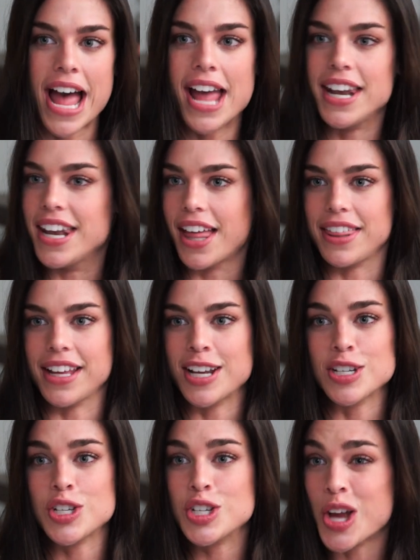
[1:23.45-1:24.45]
I had nothing, I
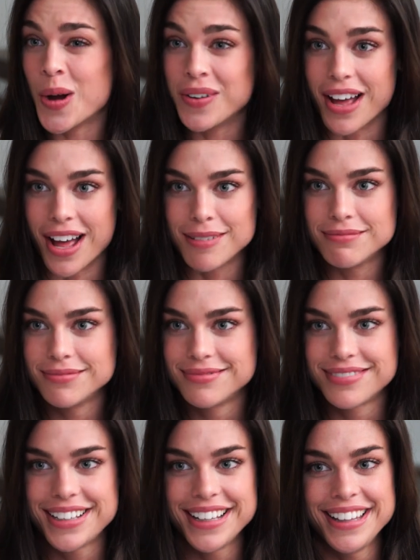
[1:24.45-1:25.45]
just showed up.
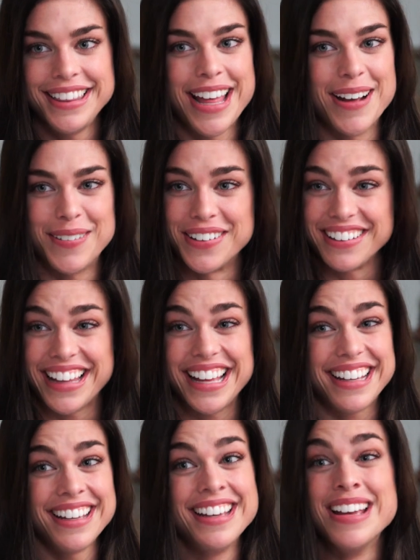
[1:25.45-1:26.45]
They were
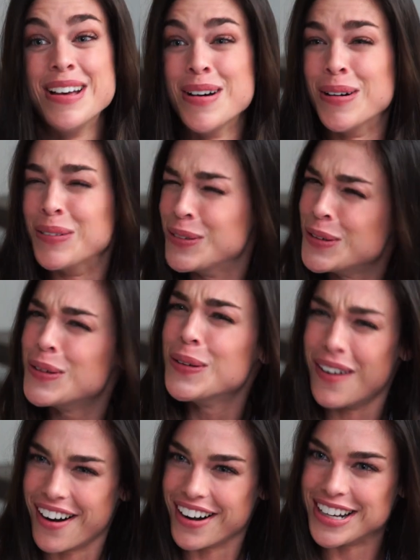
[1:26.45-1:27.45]
like, who
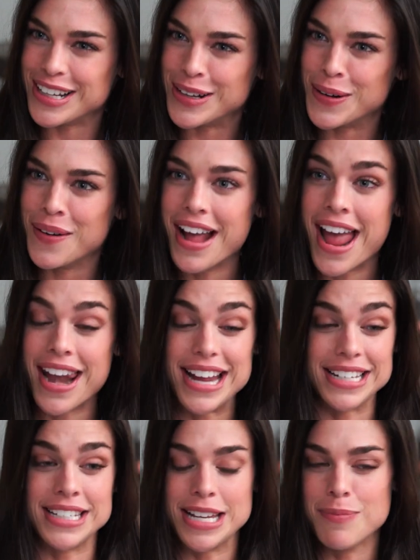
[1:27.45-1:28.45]
are you? And I
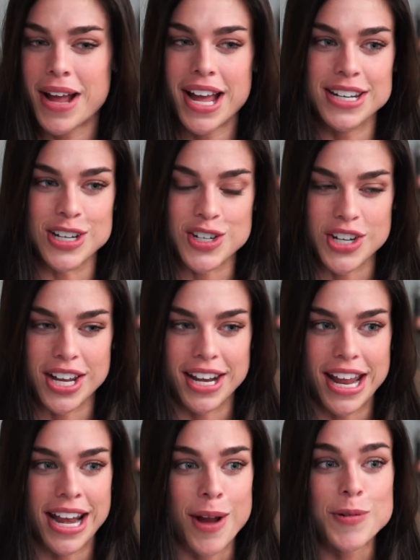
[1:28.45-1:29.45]
did my audition,
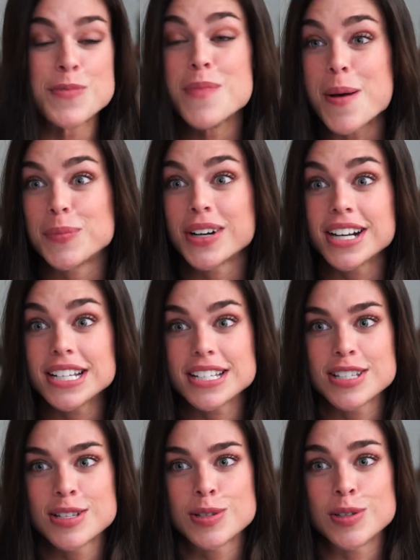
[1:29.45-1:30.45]
and I remember it
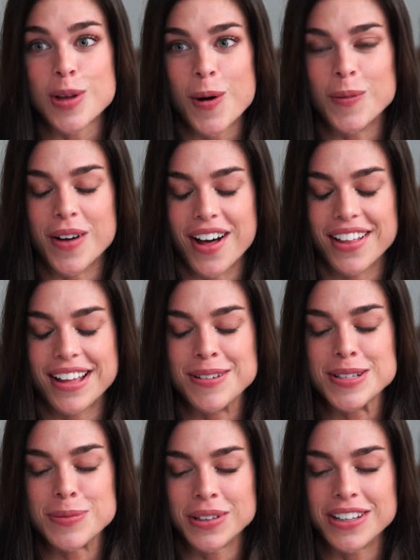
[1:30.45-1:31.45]
so well. It
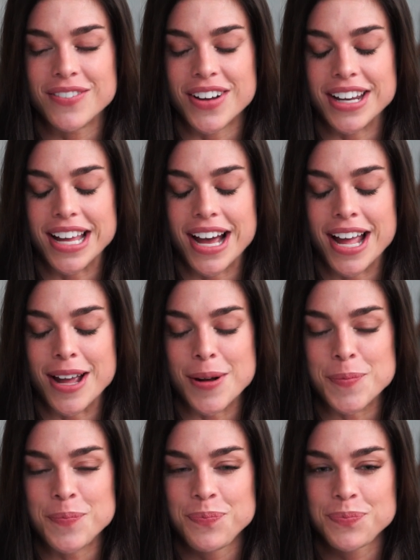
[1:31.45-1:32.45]
was really funny.
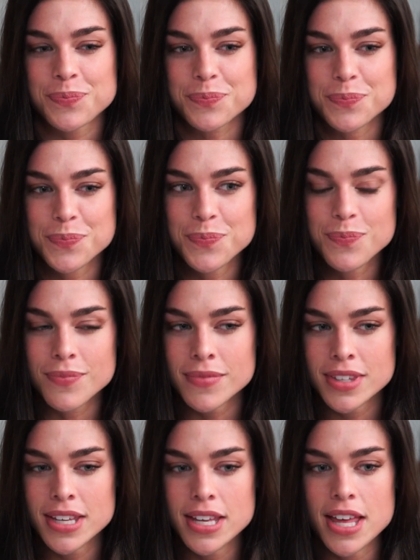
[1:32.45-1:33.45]

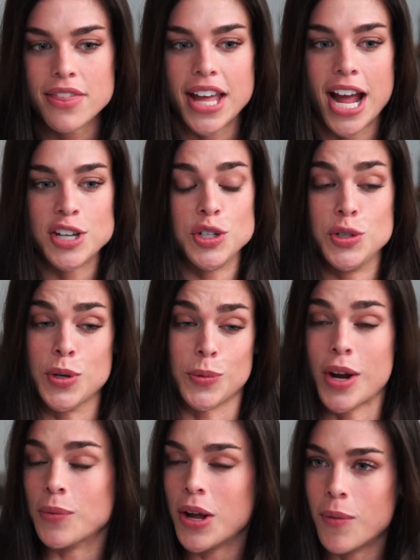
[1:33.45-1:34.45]
They had you do a
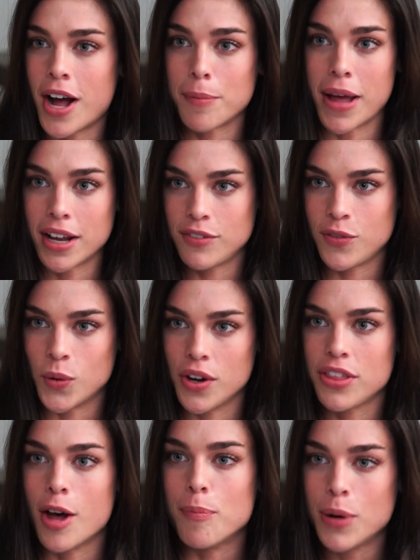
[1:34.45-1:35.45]
runway walk back and
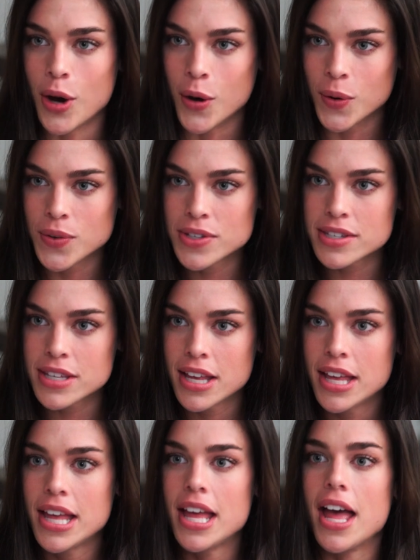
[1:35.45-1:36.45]
forth, a pose,
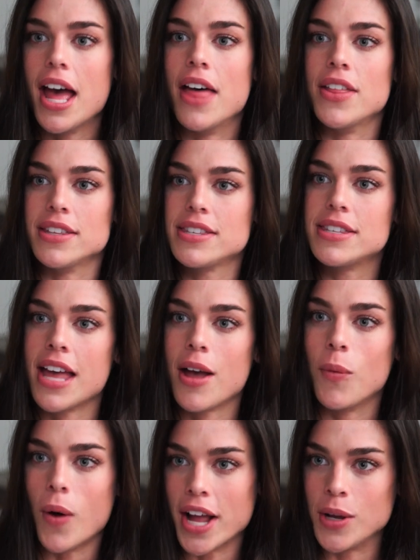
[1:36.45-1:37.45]
and then say
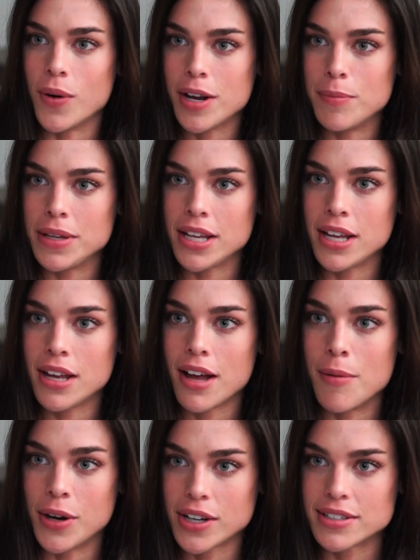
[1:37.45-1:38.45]
why you want to be
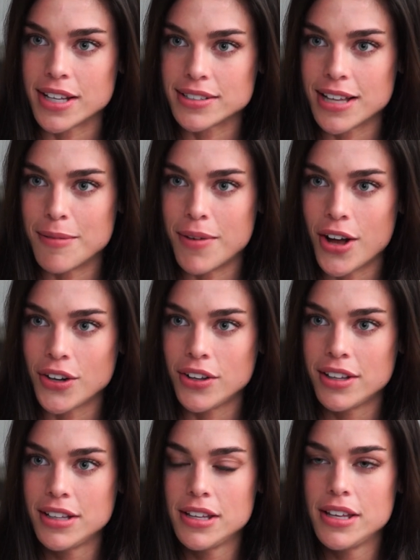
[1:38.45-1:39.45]
America's Next Top
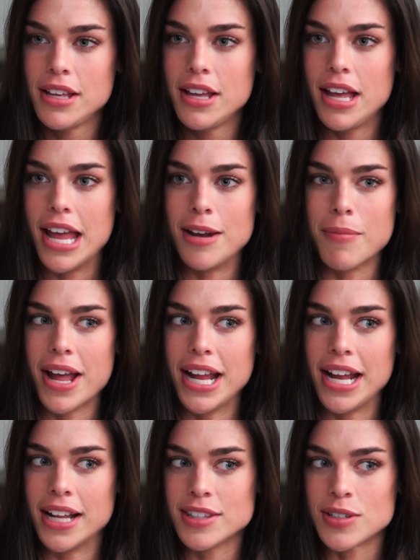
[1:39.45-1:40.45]
Model. And my
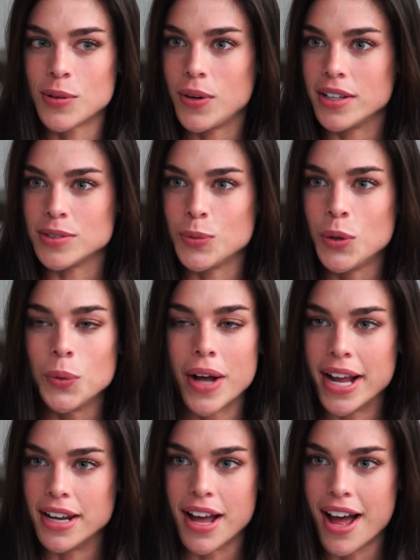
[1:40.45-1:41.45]
answer was, well,
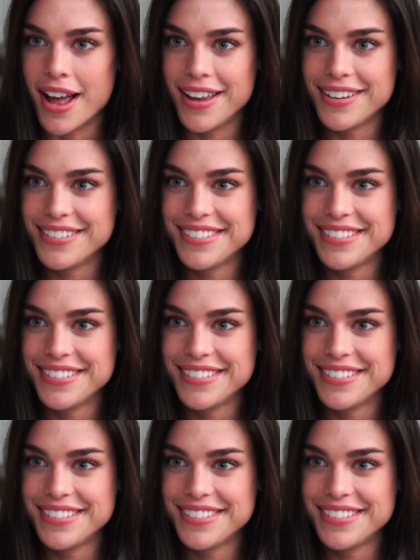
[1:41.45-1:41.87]
why not?